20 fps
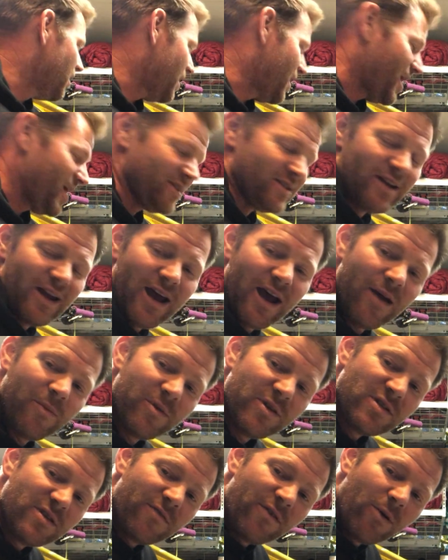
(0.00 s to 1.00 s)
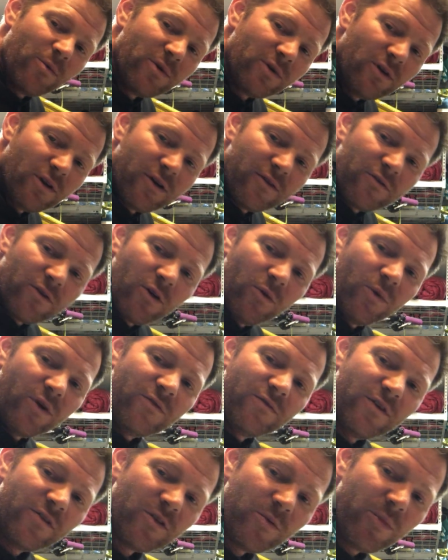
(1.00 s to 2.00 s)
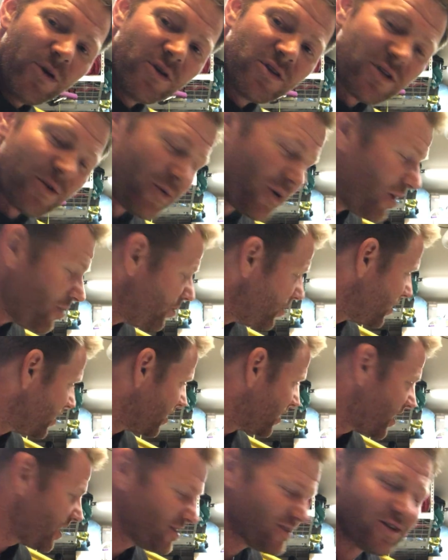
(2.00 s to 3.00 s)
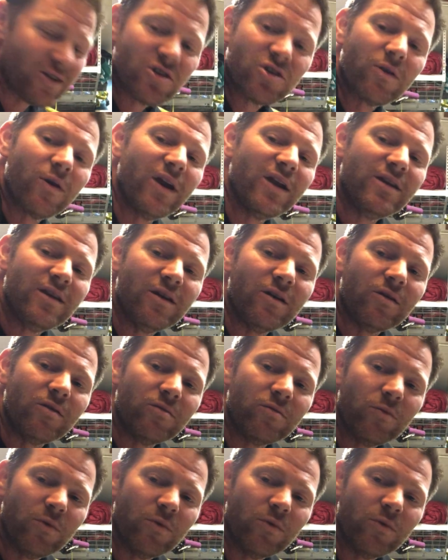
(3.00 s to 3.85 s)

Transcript: As it happens, if I were looking for a 150 post, I probably wouldn't have gotten such a great deal.